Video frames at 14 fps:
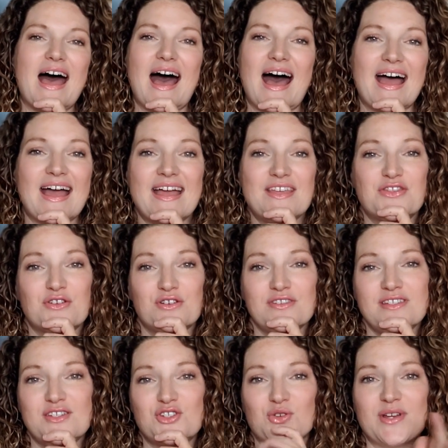I
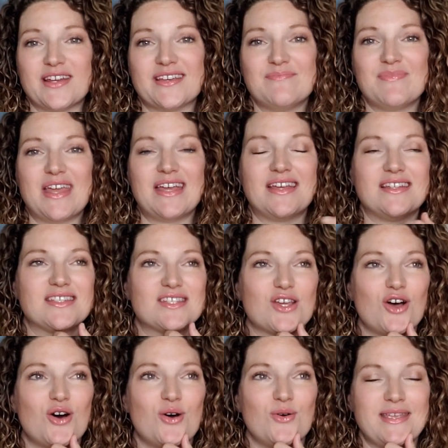thoroughly enjoyed it. And
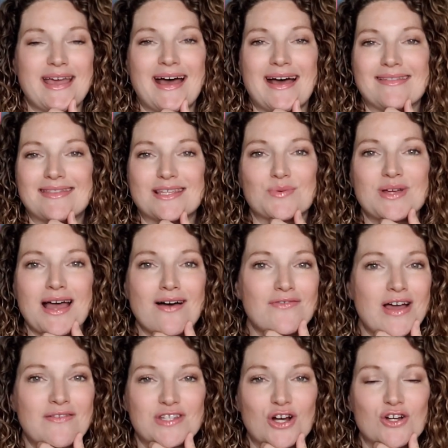so yeah, this one got
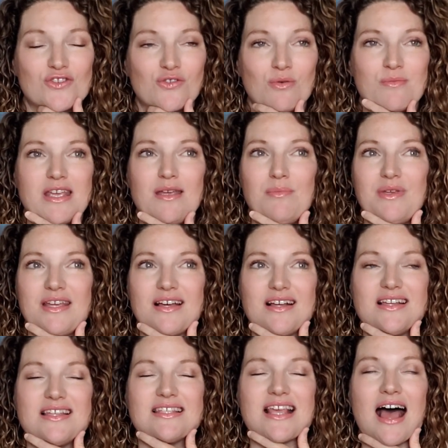five stars for me
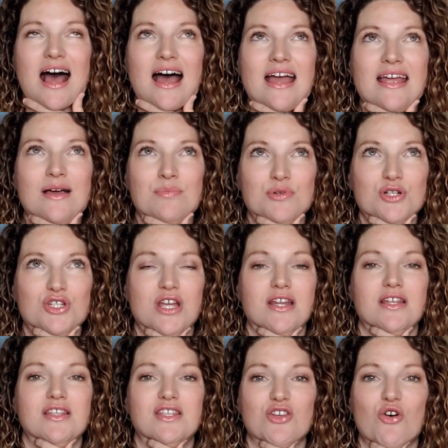because I
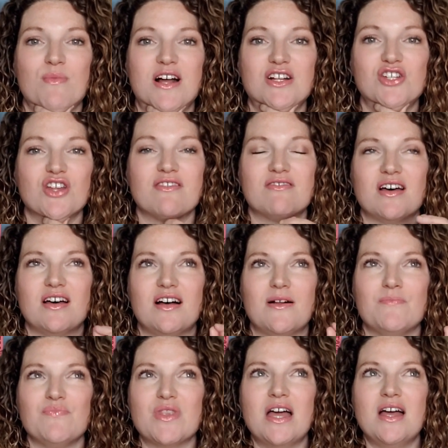appreciated so much the,
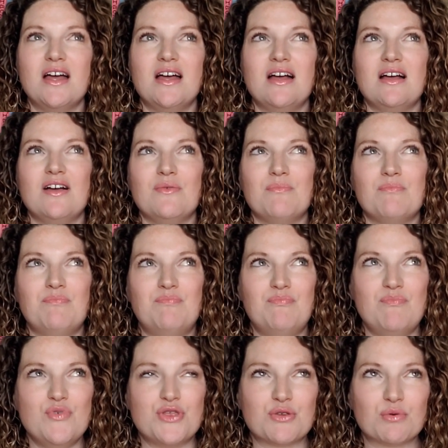
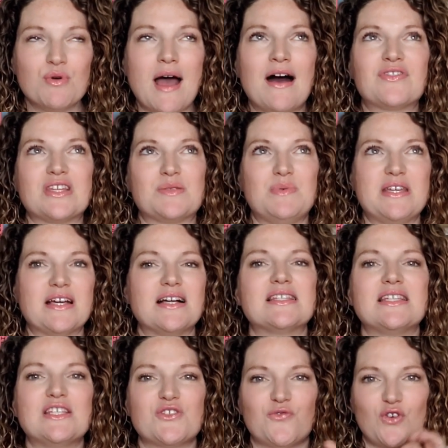throughout this, because
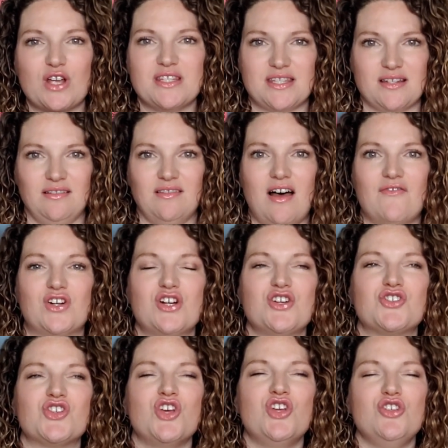it's friends to
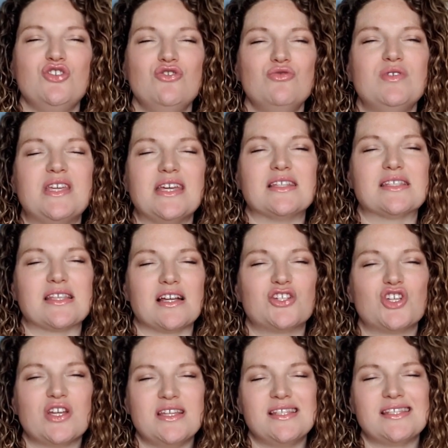lovers, you get
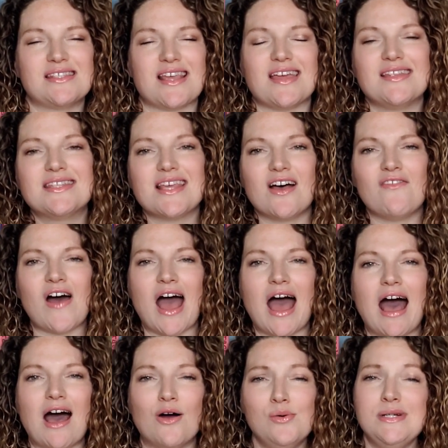such a sense of
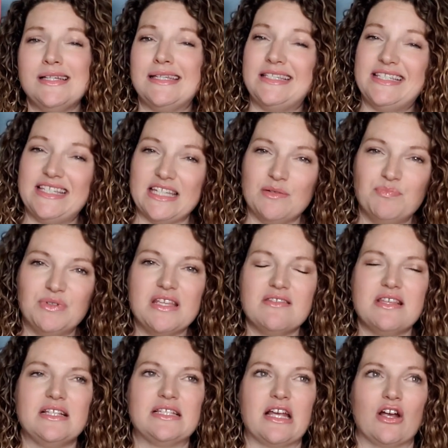how deeply
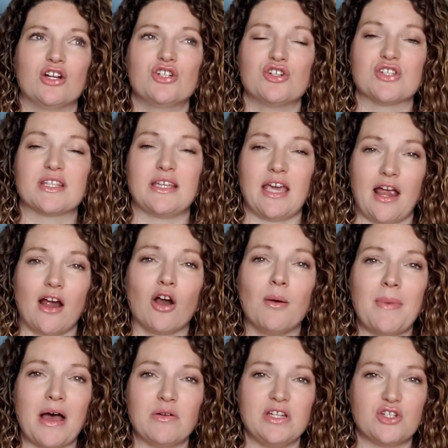these characters care
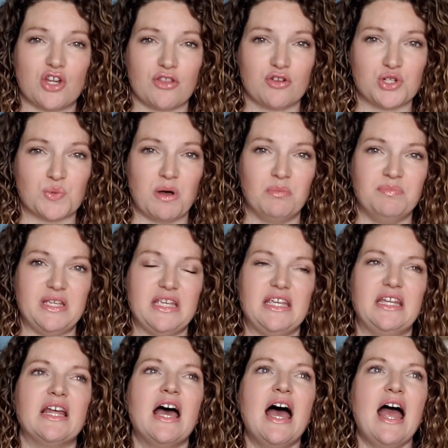about each other's
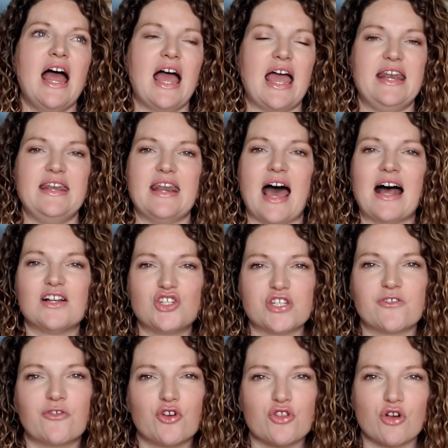well-being, and not
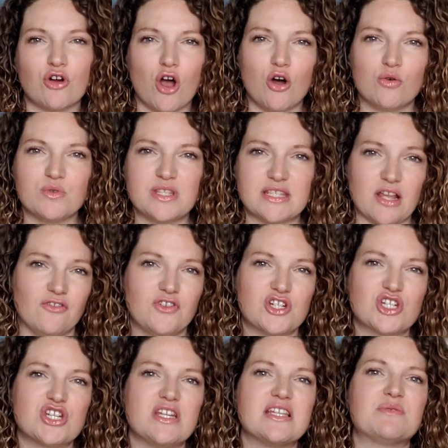just for their own
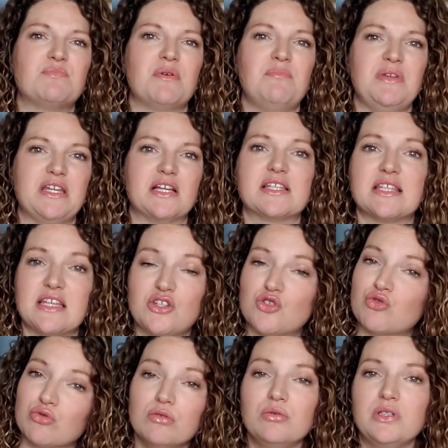selfishness, but because they
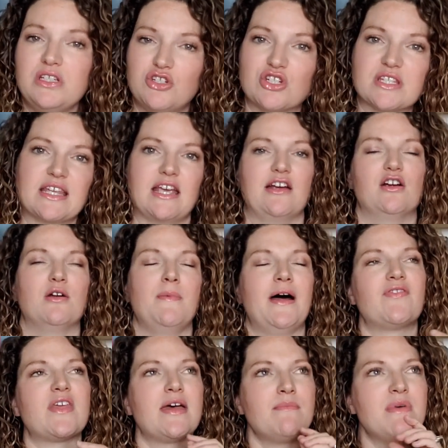truly just care
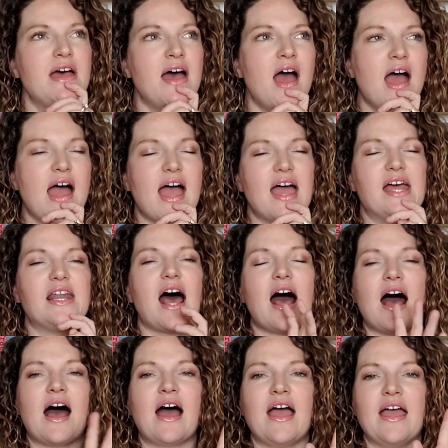about them. And
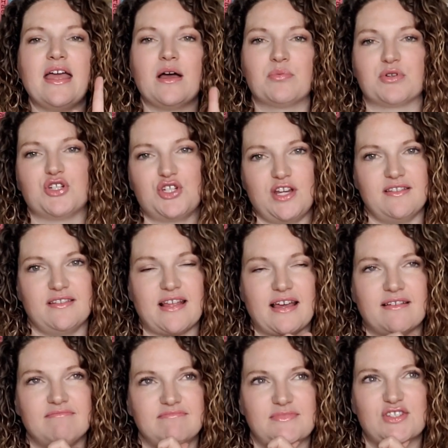I appreciated
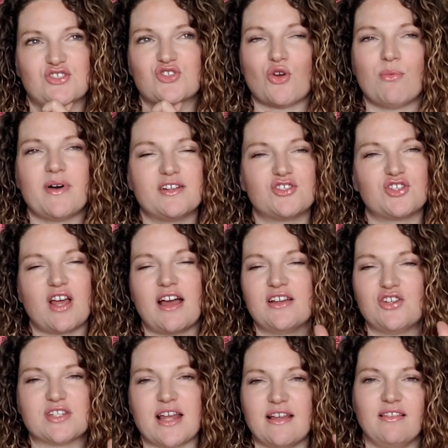that so much. I
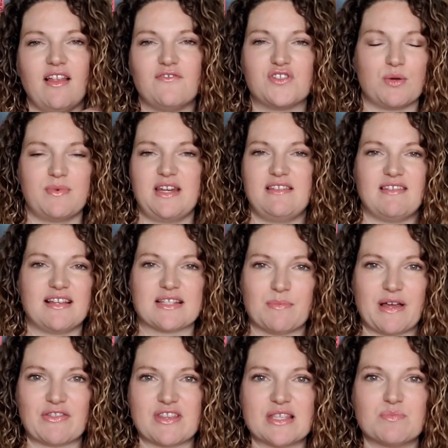just, I love so many things
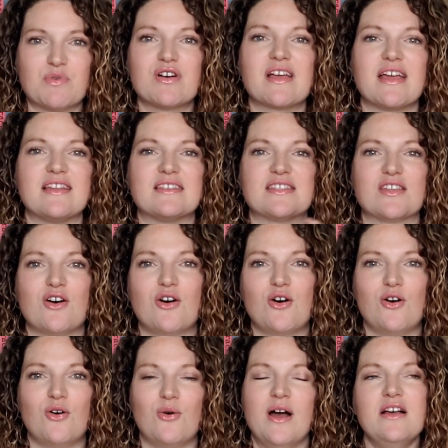about this book. And
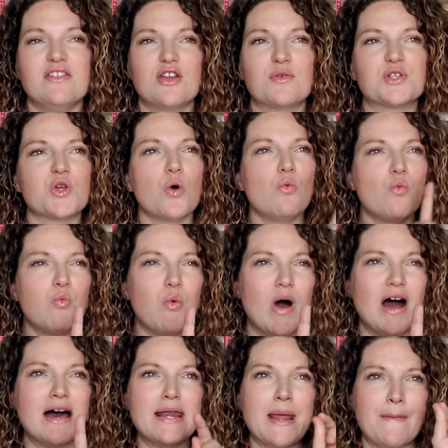so there was
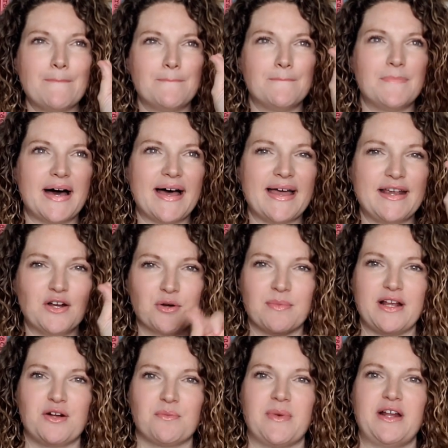one minor,
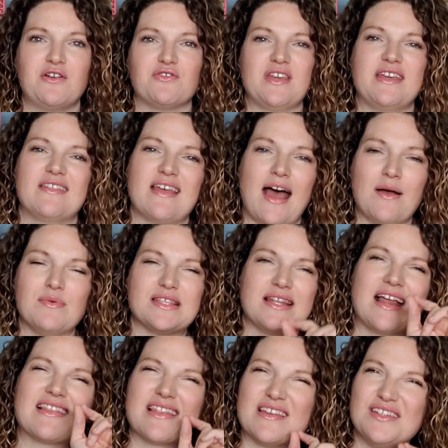minor, minor thing that I was
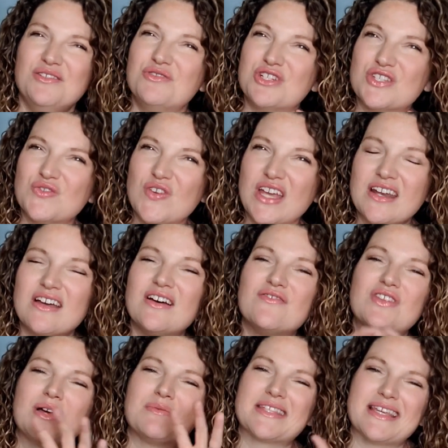not the hugest fan of.
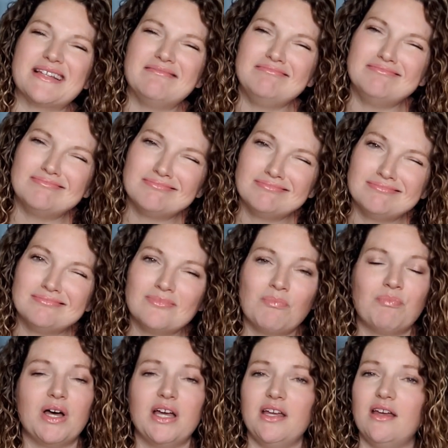That was like, mm,
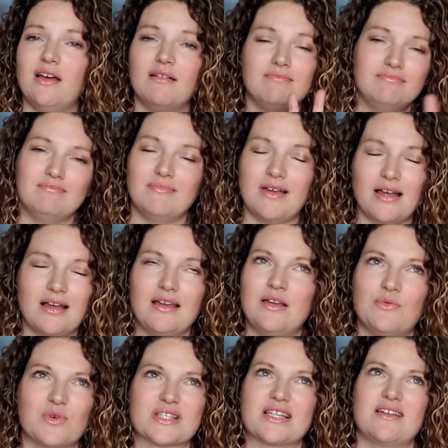but
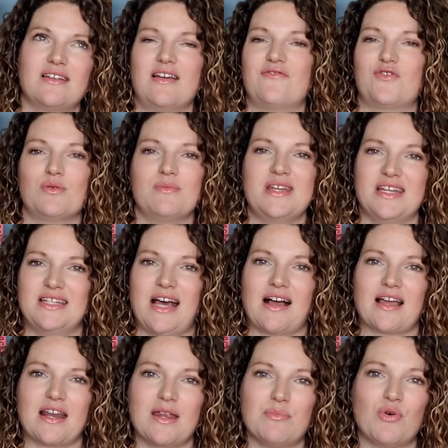it wasn't enough for me to dock
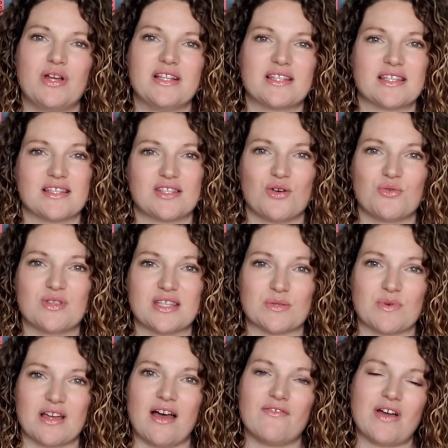any points. So this
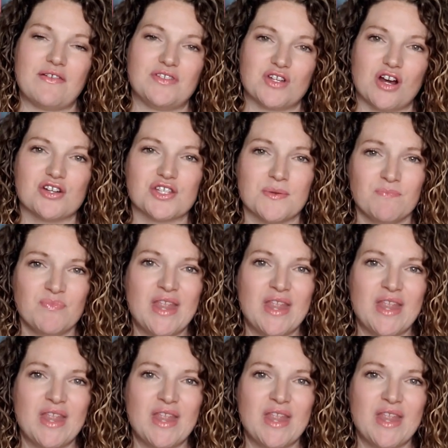one got five stars.